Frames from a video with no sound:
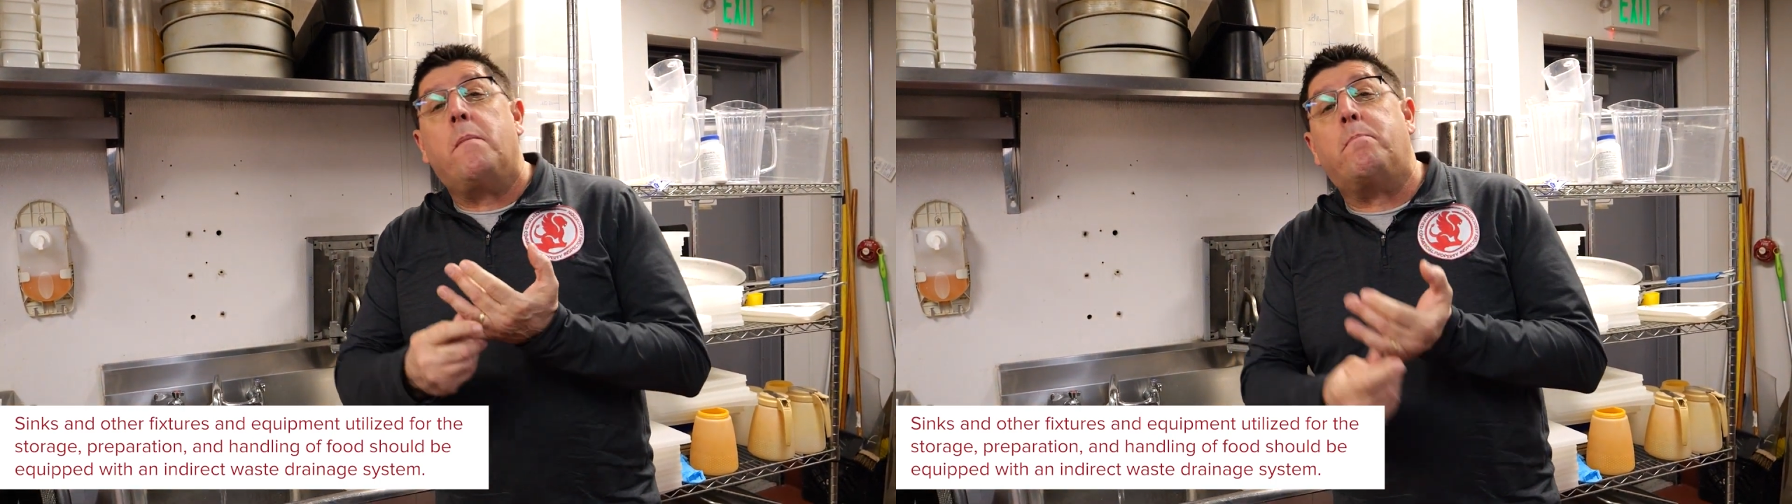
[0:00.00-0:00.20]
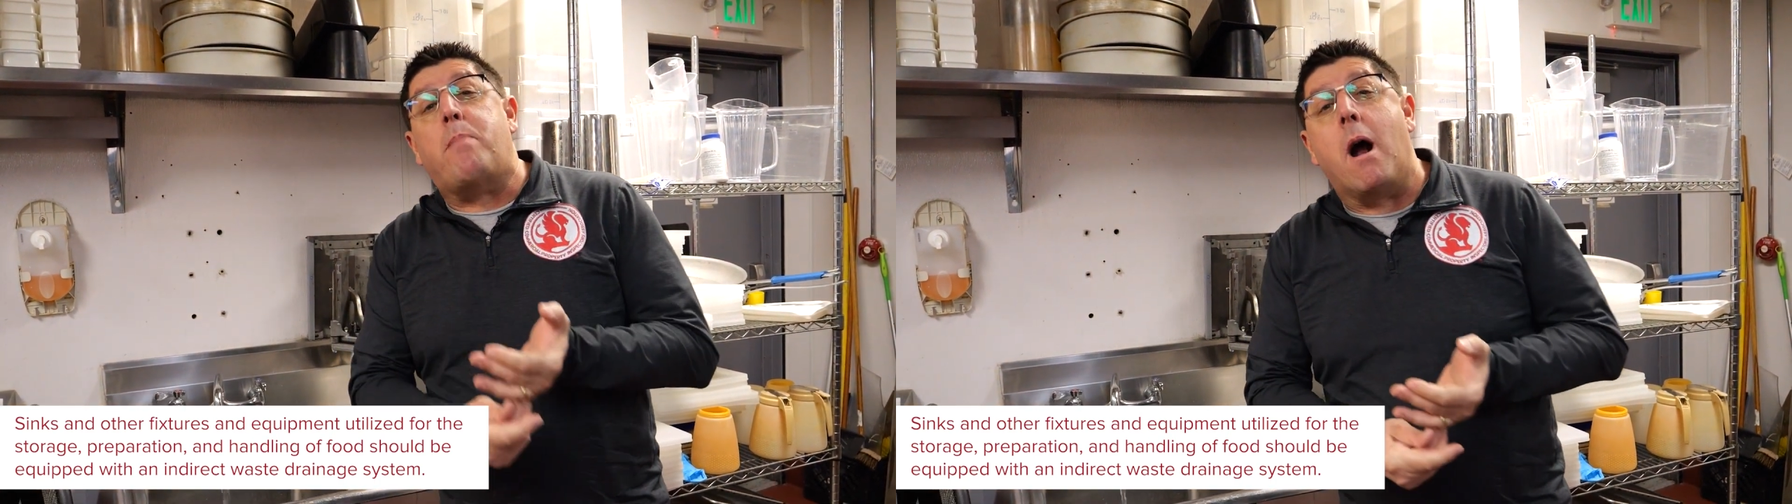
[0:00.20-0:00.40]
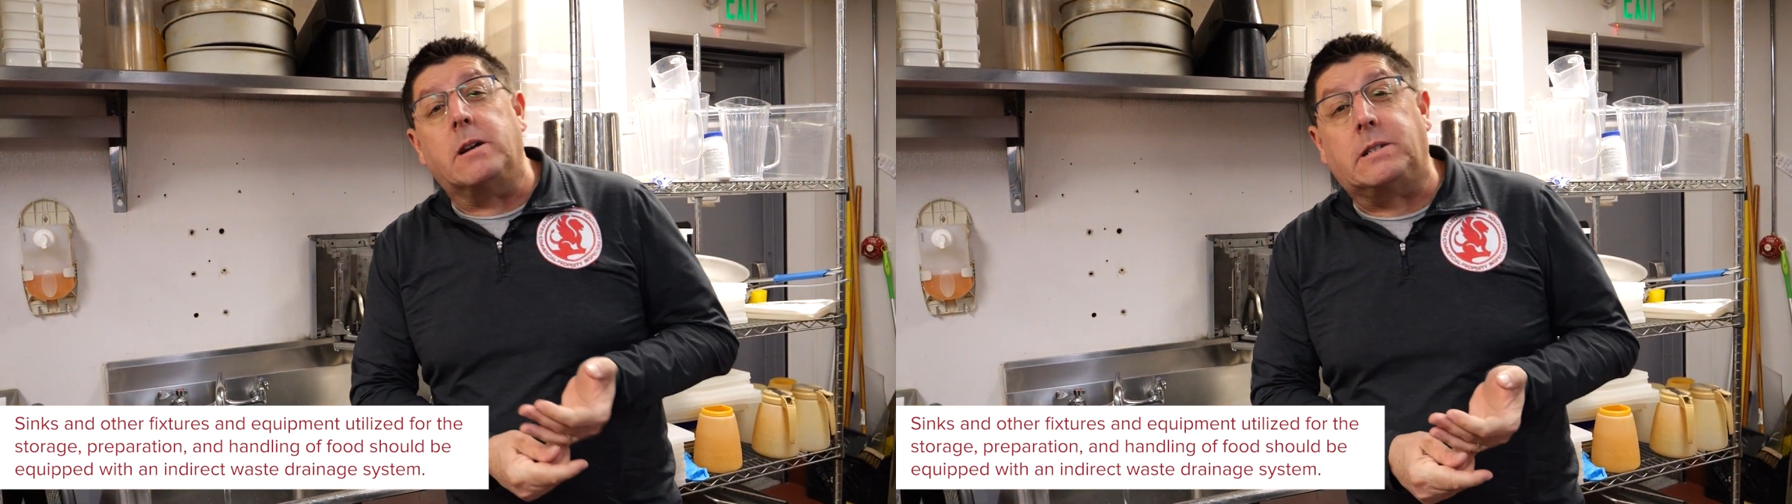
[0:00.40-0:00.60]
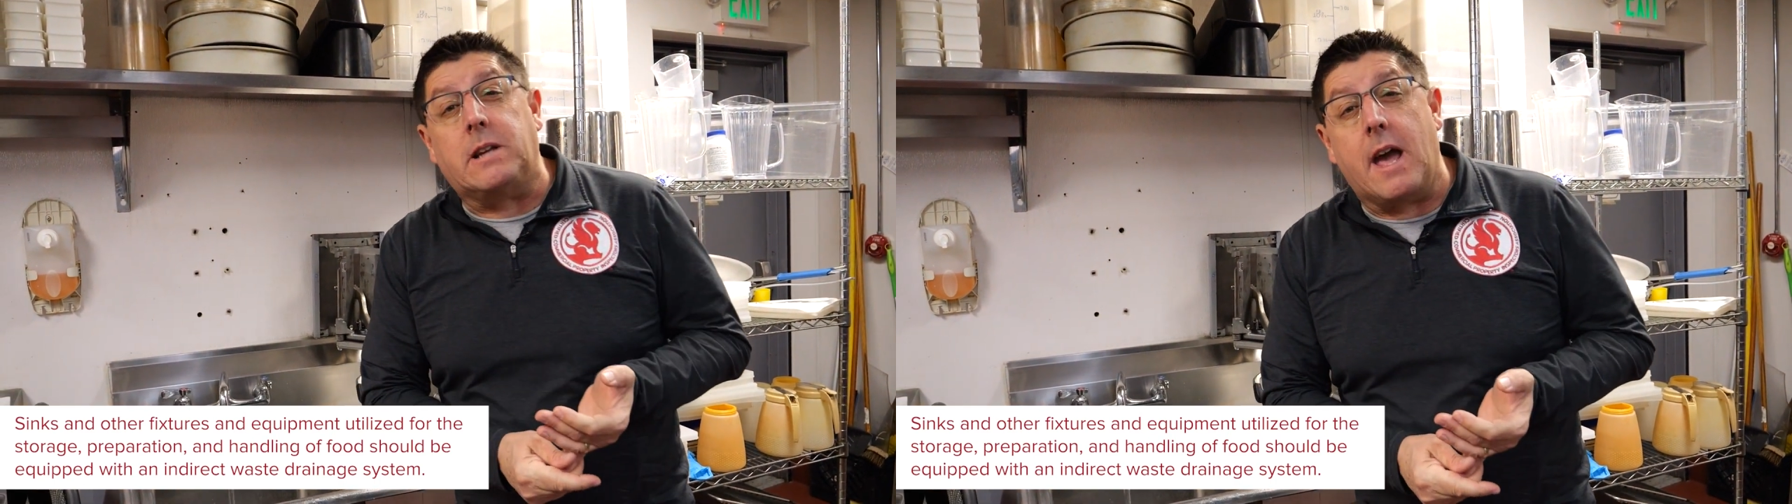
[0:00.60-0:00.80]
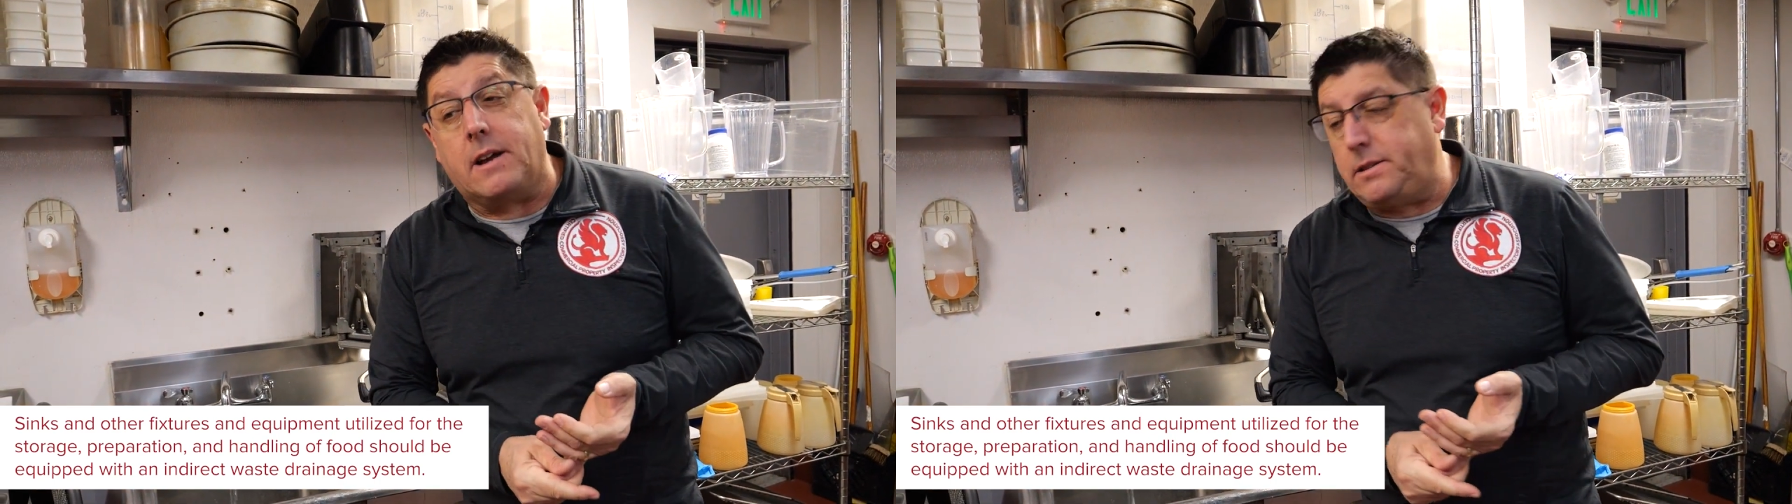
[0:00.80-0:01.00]
bar
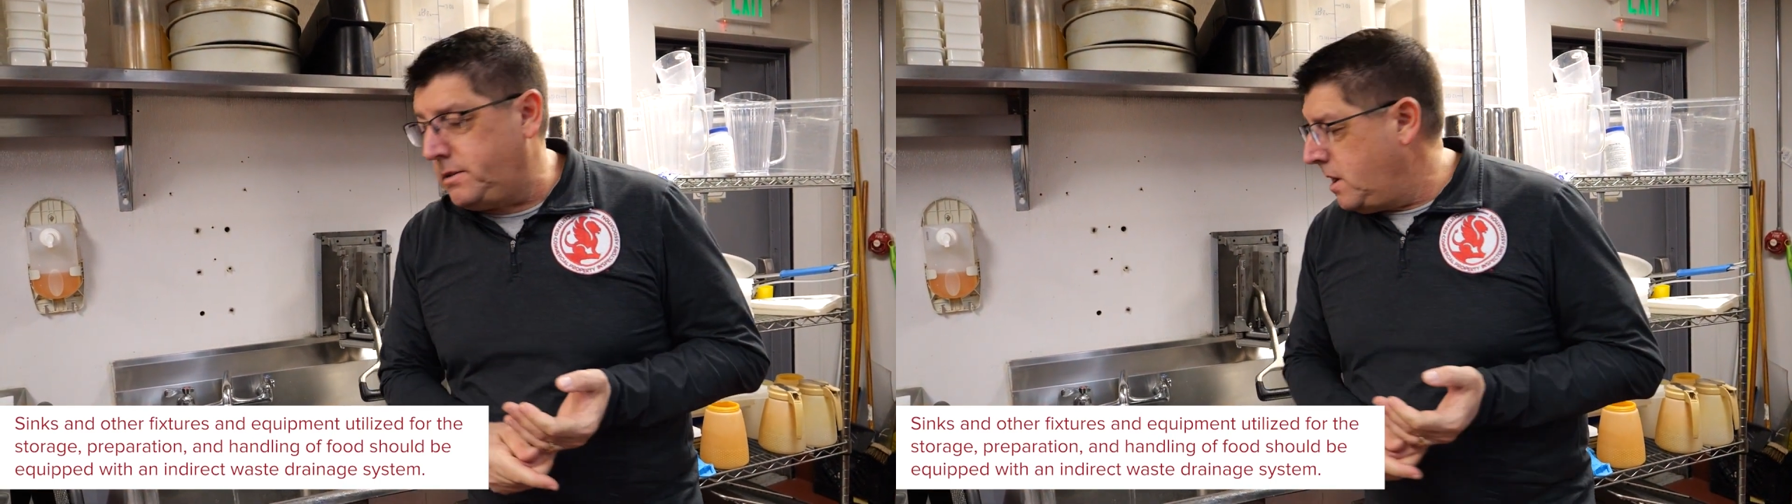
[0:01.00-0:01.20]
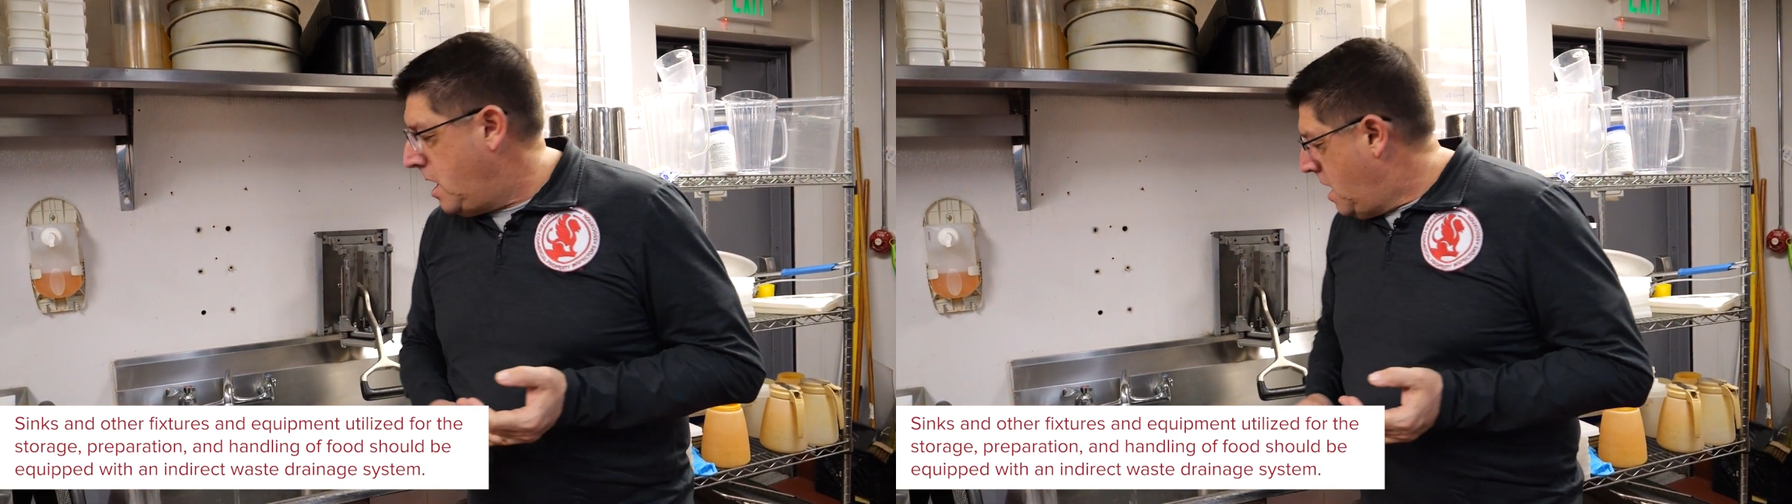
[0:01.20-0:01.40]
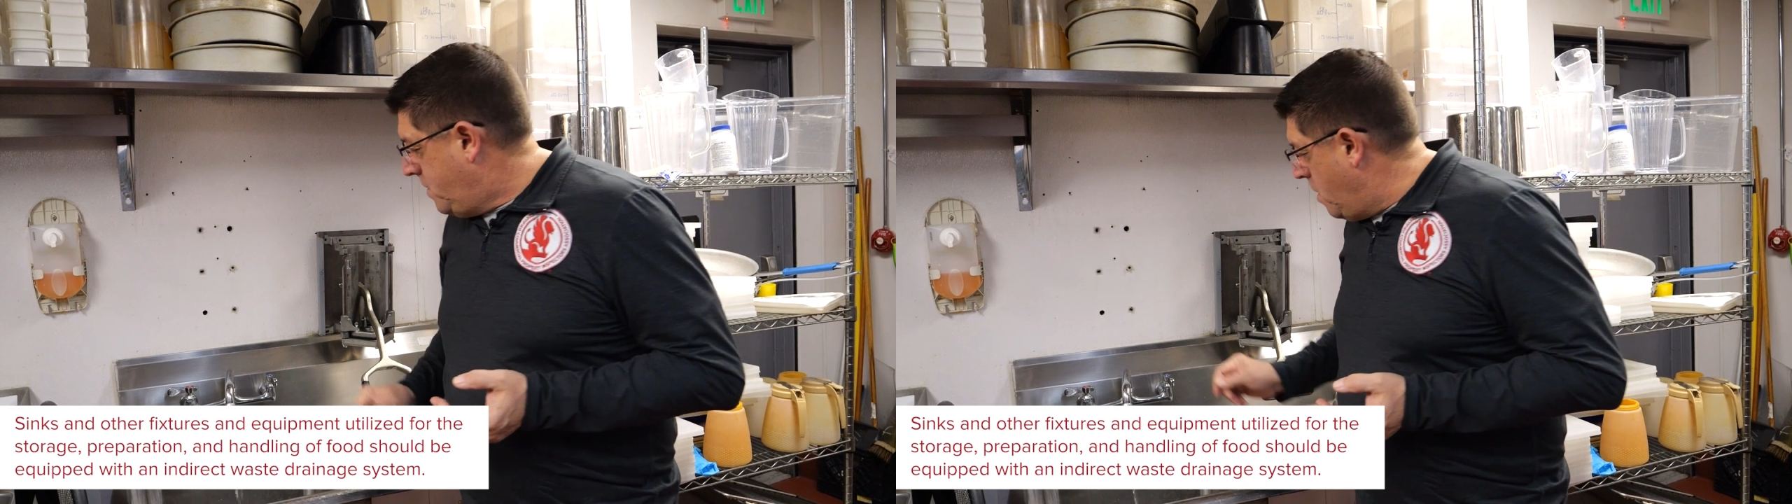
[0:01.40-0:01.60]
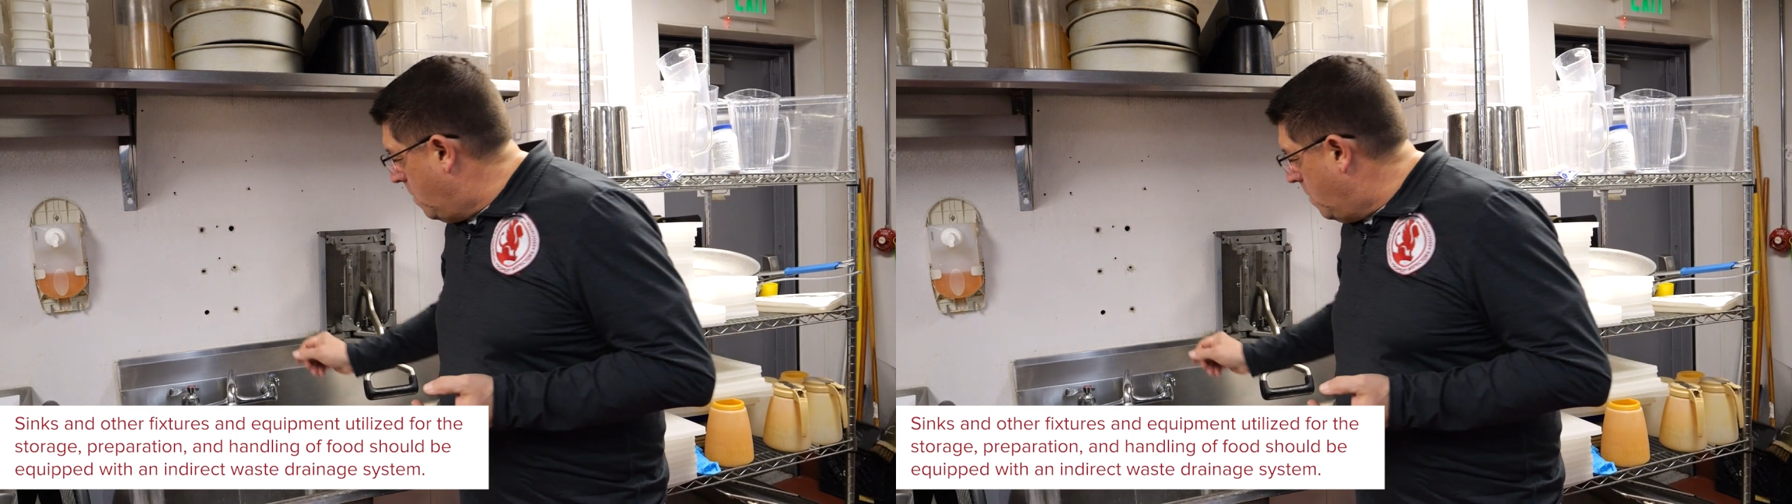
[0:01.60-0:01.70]
sinks. The